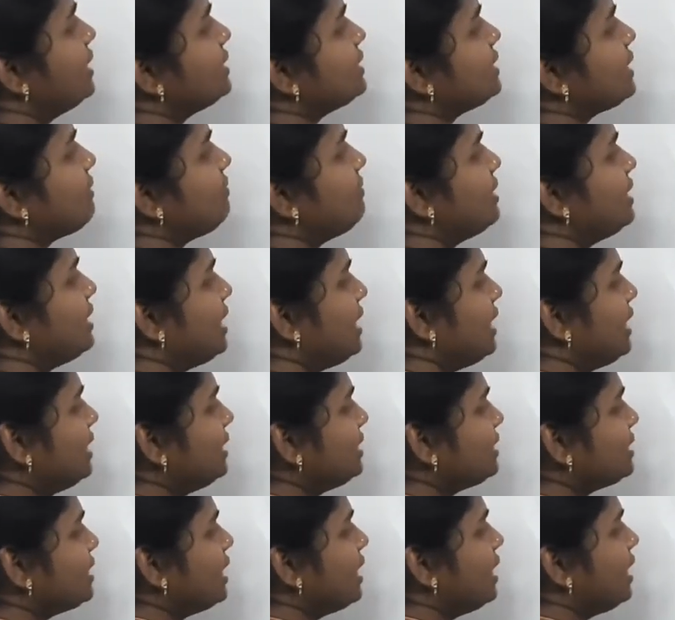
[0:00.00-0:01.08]
7
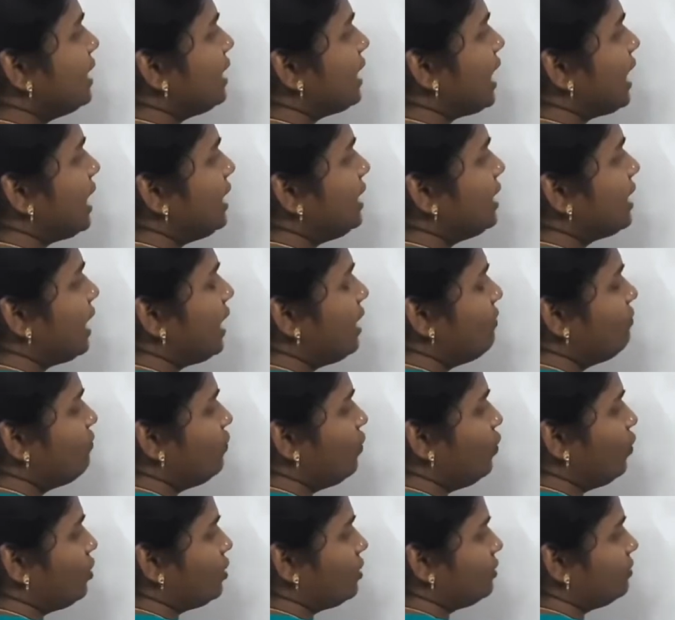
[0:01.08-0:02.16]
is
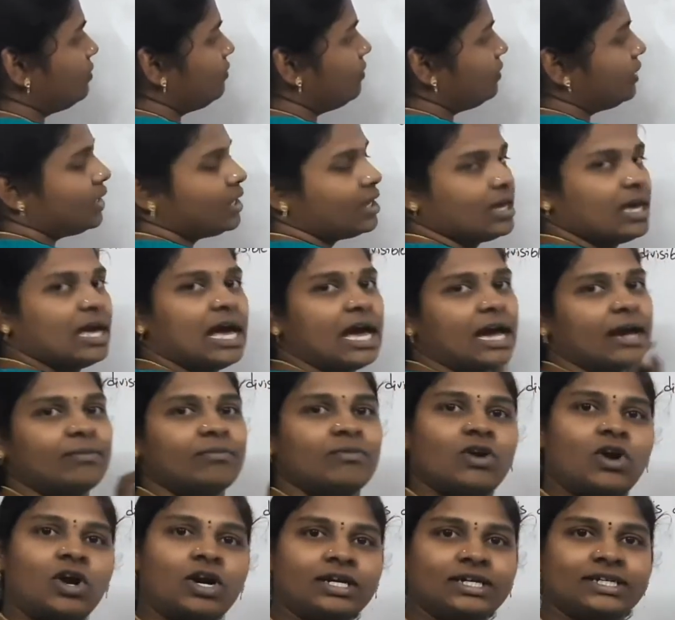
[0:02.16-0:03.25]
994. I am
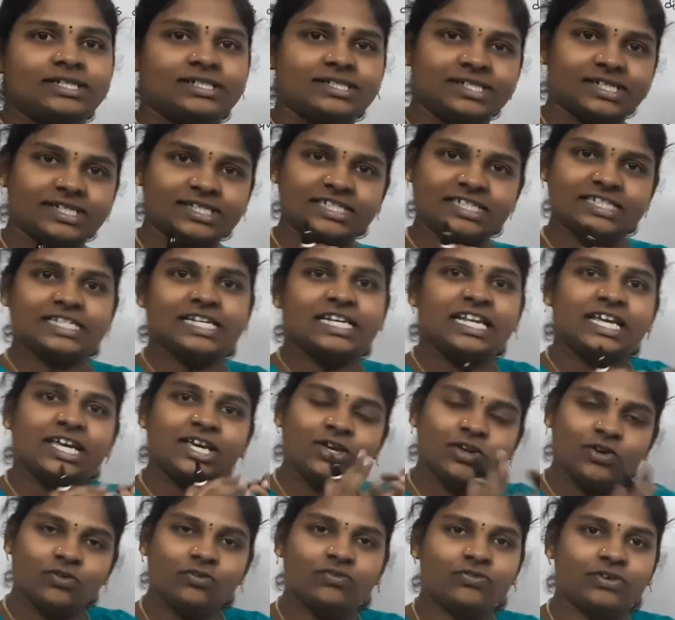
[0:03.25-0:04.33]
not just telling
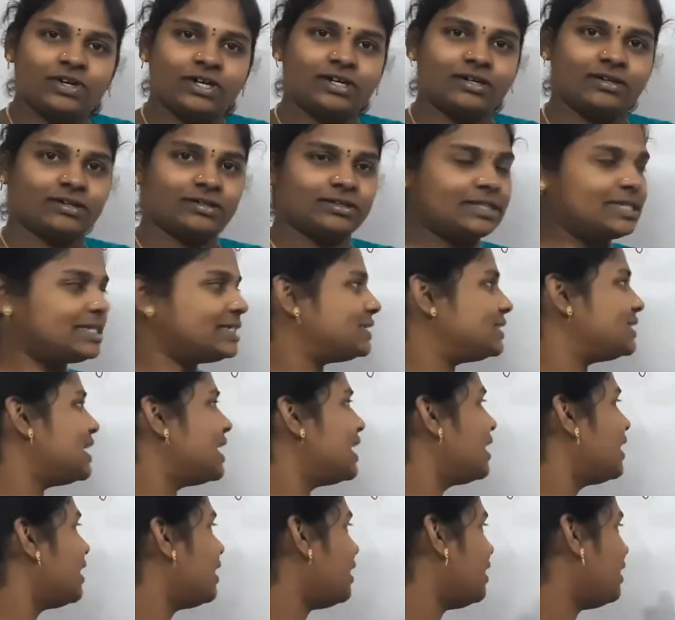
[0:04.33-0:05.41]
you for this sake,